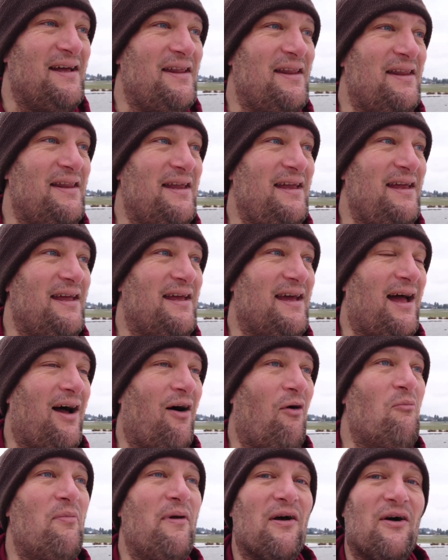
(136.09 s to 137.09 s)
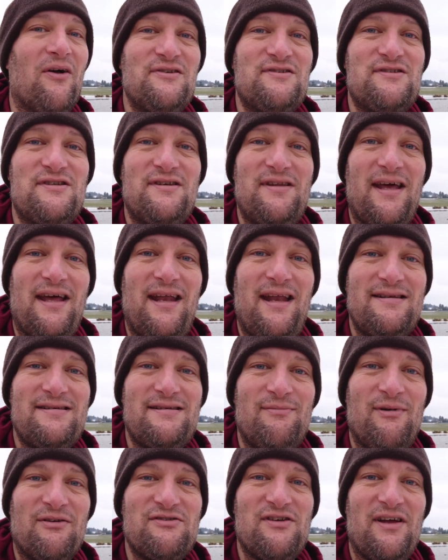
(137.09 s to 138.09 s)
the ambience, that it
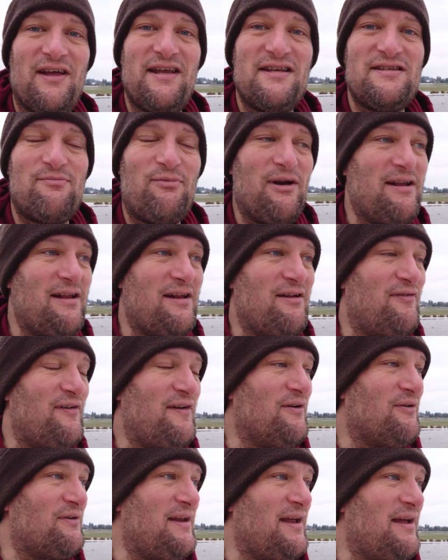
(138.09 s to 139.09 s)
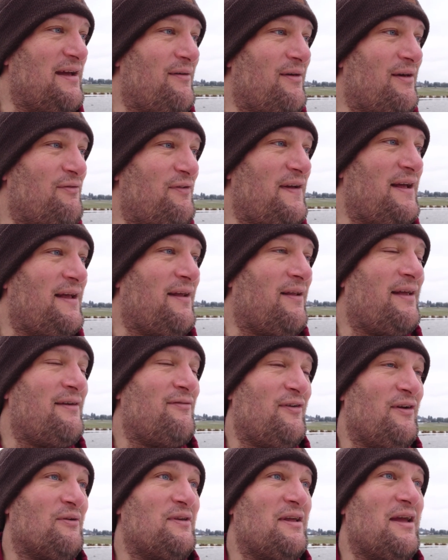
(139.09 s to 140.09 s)
smells like they're spreading a field
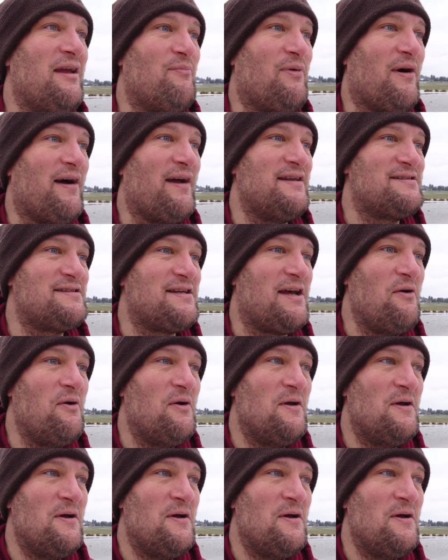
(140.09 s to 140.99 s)
nearby, so